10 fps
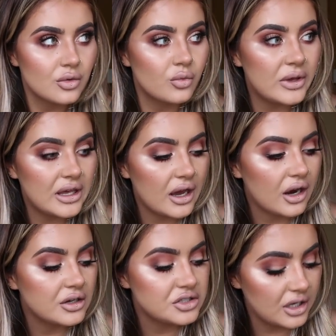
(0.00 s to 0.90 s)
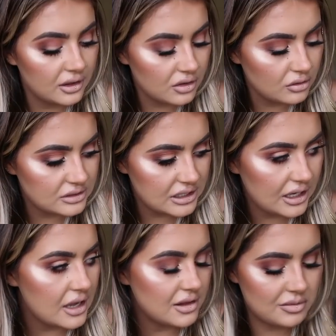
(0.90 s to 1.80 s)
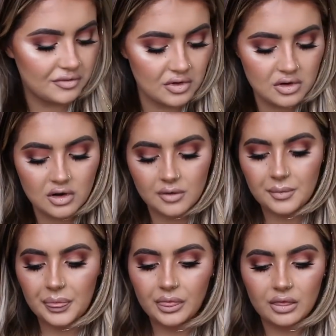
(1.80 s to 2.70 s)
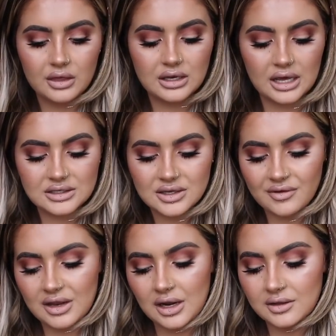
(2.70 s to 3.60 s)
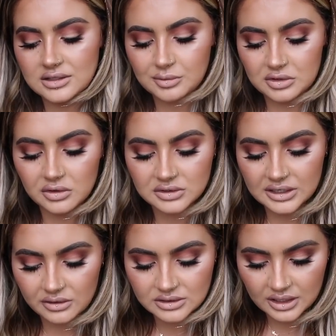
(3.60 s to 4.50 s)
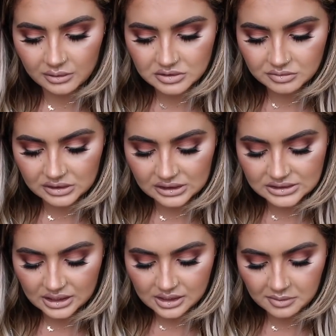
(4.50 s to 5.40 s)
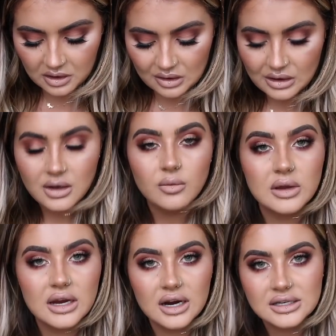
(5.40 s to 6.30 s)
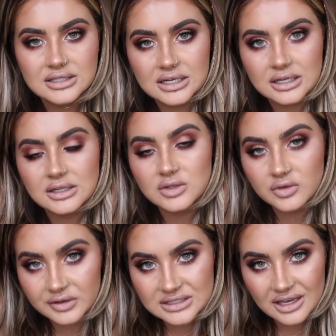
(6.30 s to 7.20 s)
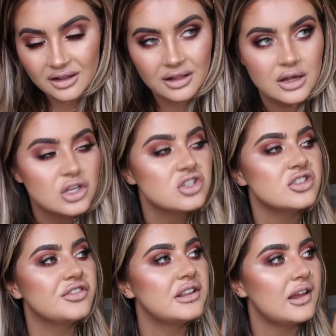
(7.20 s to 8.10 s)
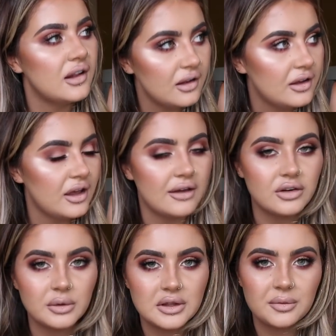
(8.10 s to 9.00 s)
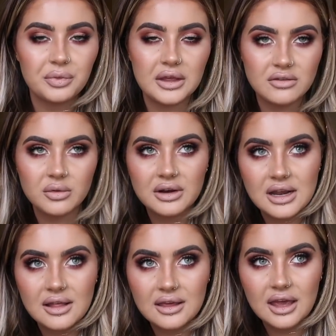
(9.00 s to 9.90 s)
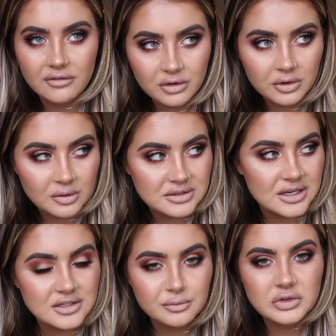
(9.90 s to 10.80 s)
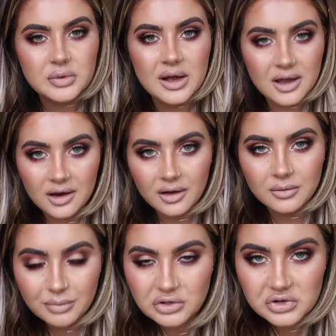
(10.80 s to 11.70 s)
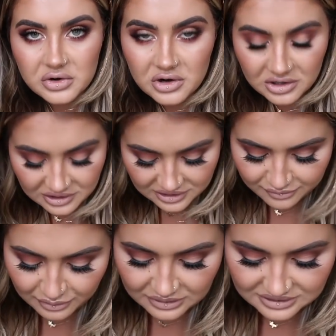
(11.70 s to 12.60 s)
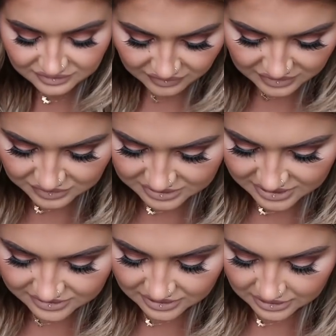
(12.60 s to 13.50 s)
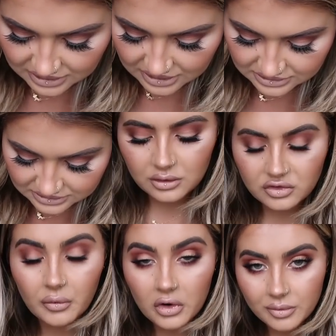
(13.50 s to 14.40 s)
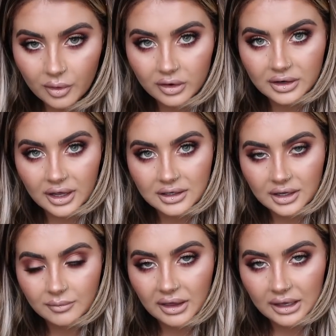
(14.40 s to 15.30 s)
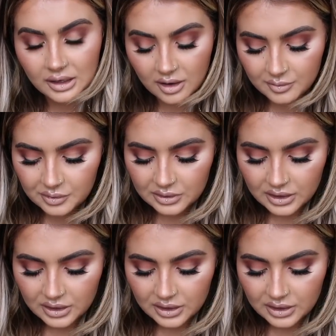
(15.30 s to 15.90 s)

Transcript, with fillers: we are chilling all day and then we've got the next event at the W Hotel tonight, which I'm really excited about. We are staying in the Sofitel, Sofitel, everyone, even though we're in LA, everyone always says bonsoir and bonjour because it's a French hotel, it's hilarious. Tomorrow morning, I'm getting up